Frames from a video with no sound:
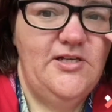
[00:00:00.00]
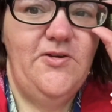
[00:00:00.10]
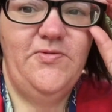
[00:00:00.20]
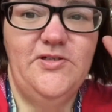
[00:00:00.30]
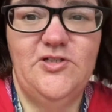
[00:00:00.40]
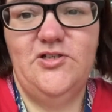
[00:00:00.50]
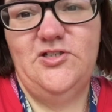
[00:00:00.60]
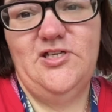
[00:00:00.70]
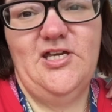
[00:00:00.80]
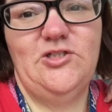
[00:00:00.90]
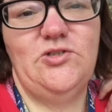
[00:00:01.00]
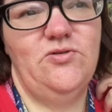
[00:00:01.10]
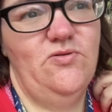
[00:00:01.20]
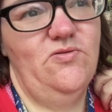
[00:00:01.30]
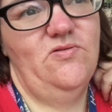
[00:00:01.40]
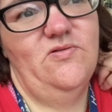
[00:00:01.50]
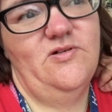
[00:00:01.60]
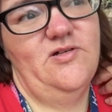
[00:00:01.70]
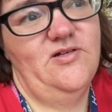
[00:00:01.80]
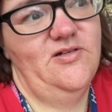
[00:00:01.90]
so it feels good to get two
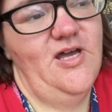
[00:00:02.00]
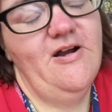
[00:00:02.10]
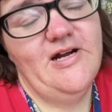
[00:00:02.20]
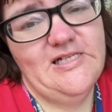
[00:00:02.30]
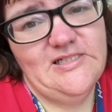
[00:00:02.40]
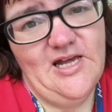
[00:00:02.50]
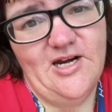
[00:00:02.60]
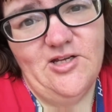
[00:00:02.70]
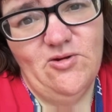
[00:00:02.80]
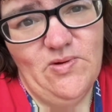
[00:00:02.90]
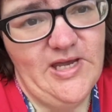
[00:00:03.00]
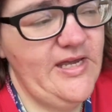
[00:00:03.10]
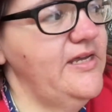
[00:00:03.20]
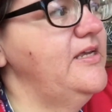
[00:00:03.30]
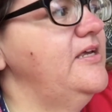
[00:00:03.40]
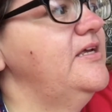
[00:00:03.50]
errands out of the way.